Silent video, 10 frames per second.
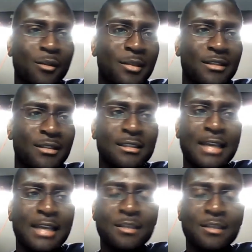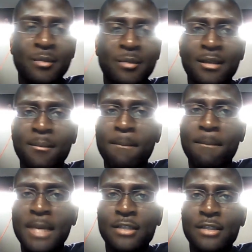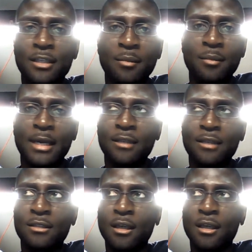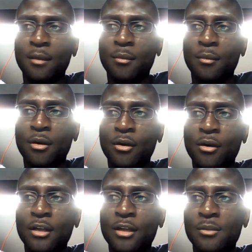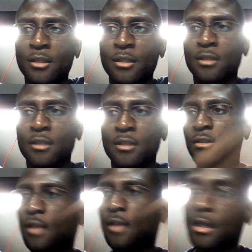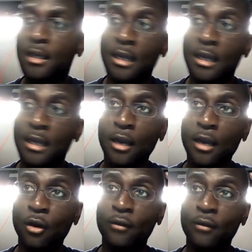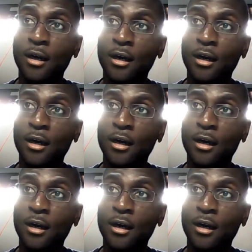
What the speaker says: impact on the business, it hasn't been a major impact on us because a